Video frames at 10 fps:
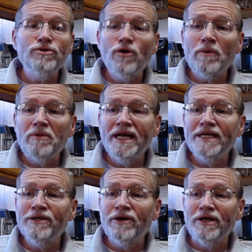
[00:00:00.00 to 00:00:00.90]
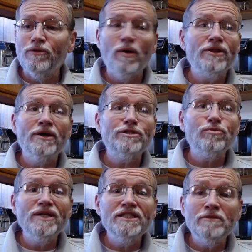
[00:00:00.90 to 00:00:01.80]
nor playing dirty, whether it's
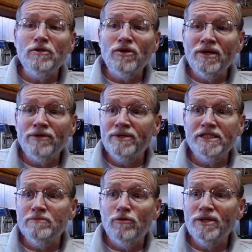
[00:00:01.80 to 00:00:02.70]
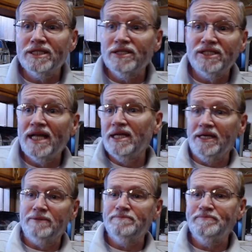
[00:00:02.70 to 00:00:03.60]
reasonable or unreasonable what they're selling.
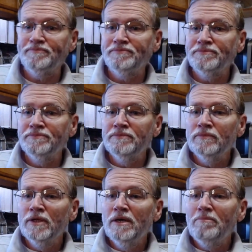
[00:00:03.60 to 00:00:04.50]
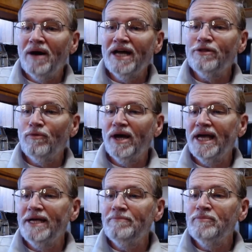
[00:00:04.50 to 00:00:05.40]
By the
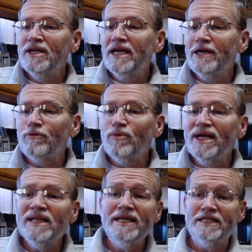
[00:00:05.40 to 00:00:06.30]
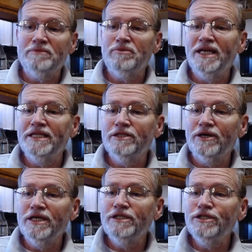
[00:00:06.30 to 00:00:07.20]
way, it really isn't playing
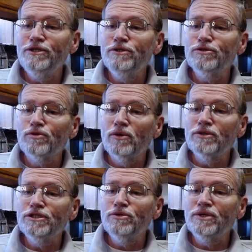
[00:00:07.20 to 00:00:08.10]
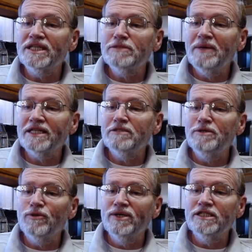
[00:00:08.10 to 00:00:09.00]
dirty to use rules you would expect to
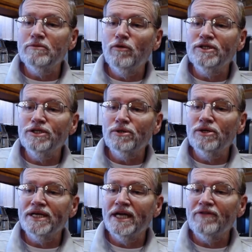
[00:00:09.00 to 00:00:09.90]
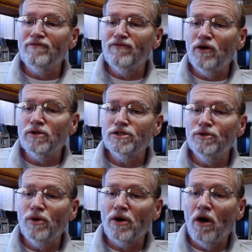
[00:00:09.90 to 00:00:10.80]
be reasonable when you're looking at folks
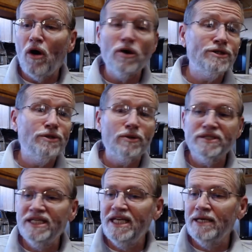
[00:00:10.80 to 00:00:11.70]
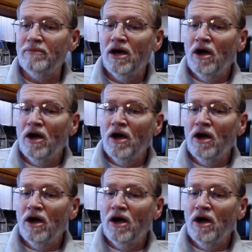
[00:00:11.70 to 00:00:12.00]
who are on your team